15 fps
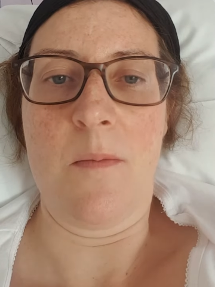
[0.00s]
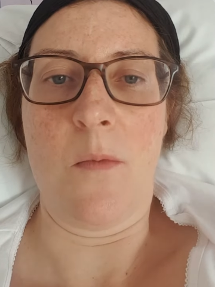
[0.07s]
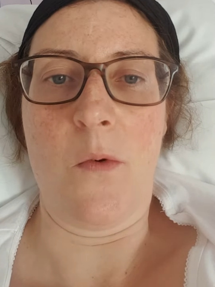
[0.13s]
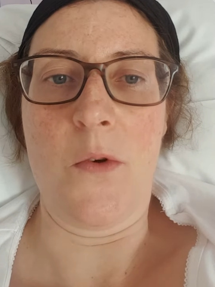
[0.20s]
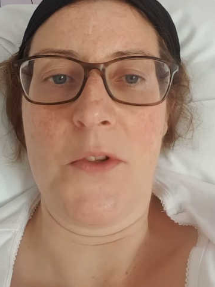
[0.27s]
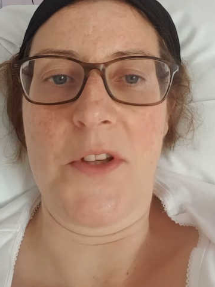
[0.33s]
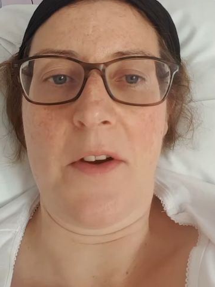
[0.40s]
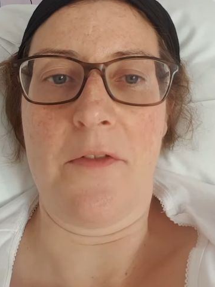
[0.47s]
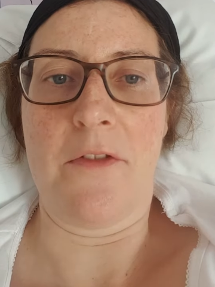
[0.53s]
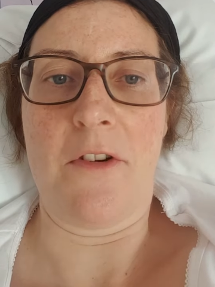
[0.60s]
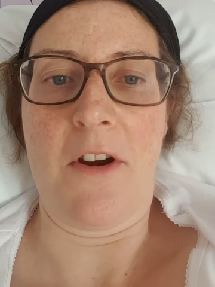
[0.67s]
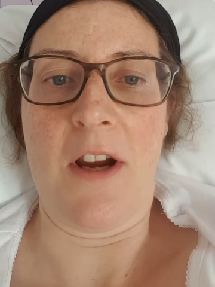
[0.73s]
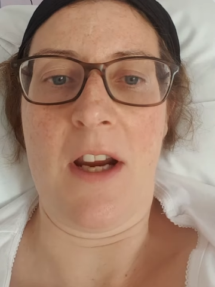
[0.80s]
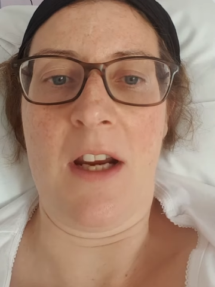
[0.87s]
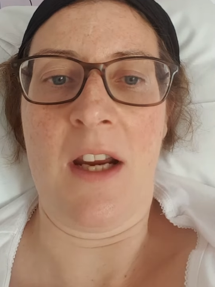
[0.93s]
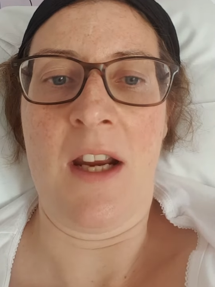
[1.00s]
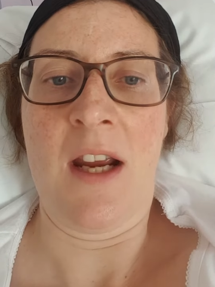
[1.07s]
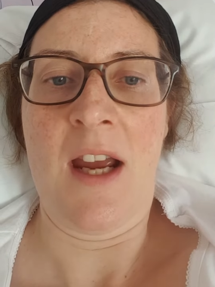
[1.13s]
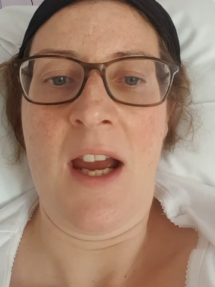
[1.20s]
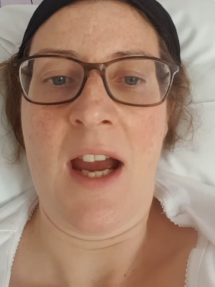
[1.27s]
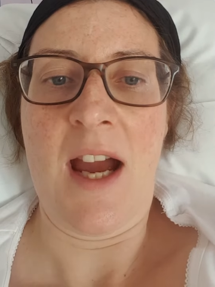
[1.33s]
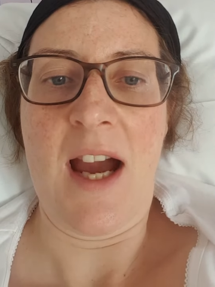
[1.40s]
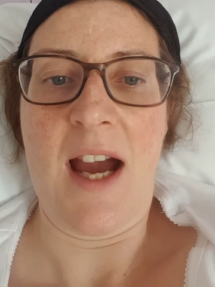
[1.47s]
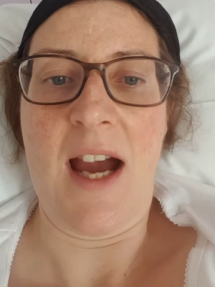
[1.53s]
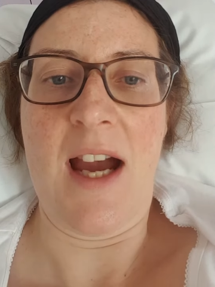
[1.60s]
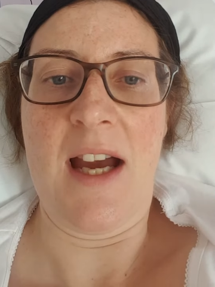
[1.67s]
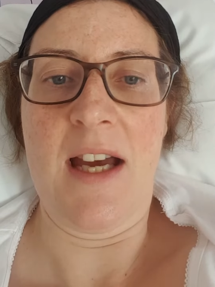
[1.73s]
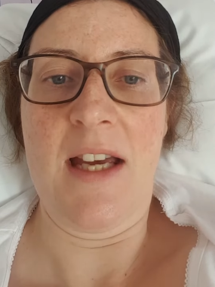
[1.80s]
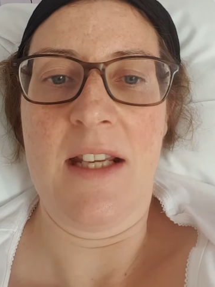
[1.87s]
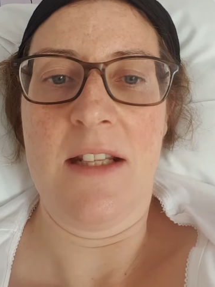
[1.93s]
or suffering,
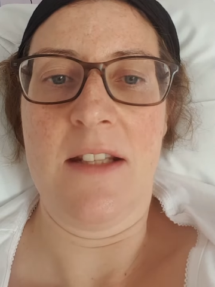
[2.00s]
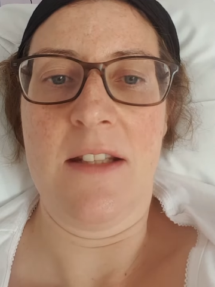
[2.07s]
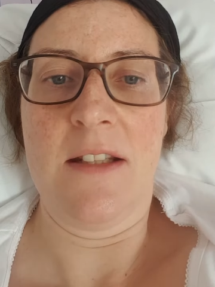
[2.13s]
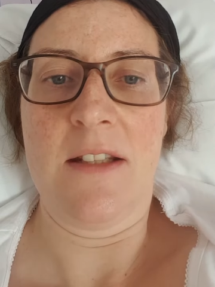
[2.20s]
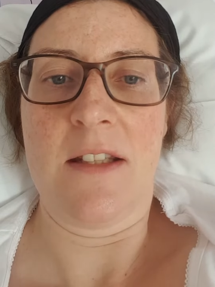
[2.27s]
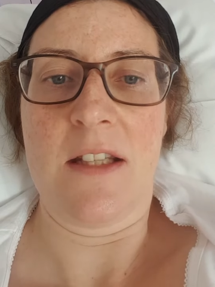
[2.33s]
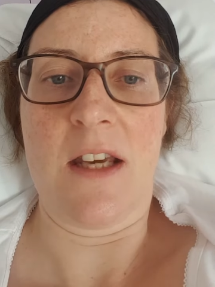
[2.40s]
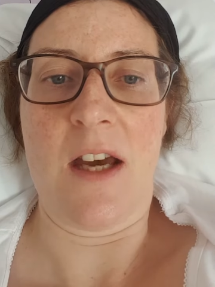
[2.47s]
and